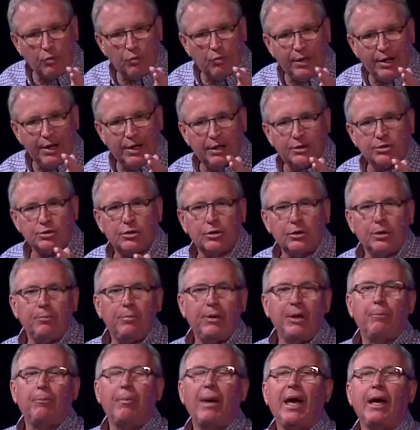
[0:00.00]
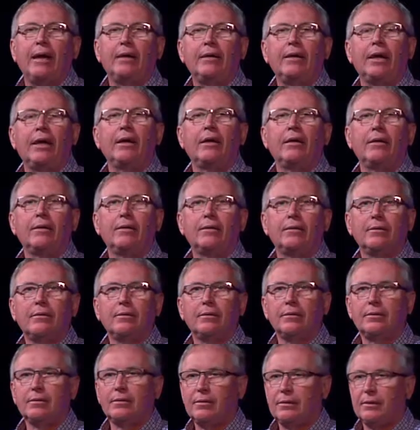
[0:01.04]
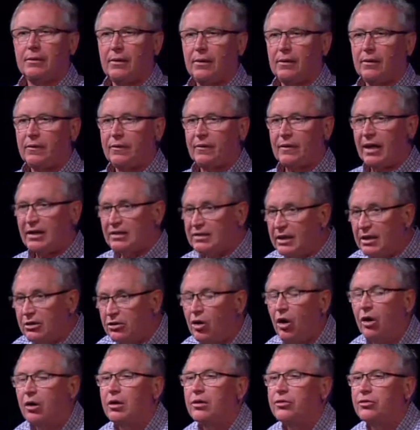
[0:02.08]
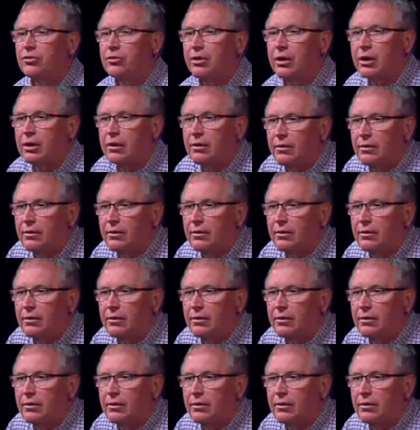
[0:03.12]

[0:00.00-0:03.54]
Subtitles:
way, it's going to be a bad day. That's idolatry.